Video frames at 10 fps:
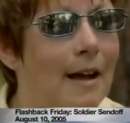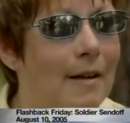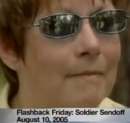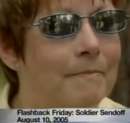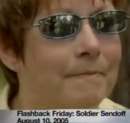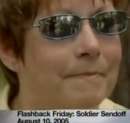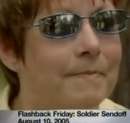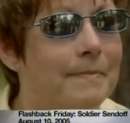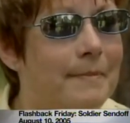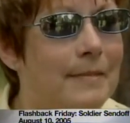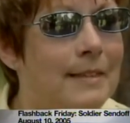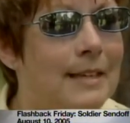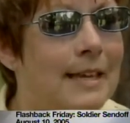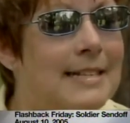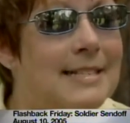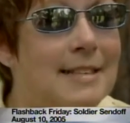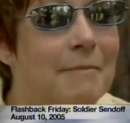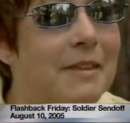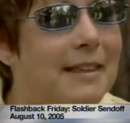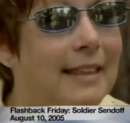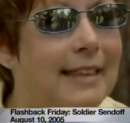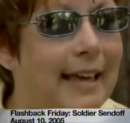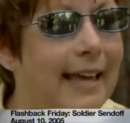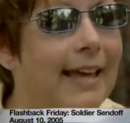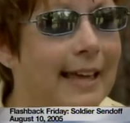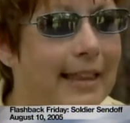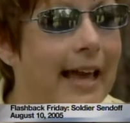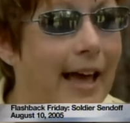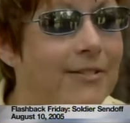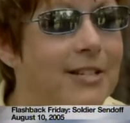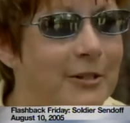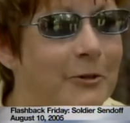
um, it's something that they, they have to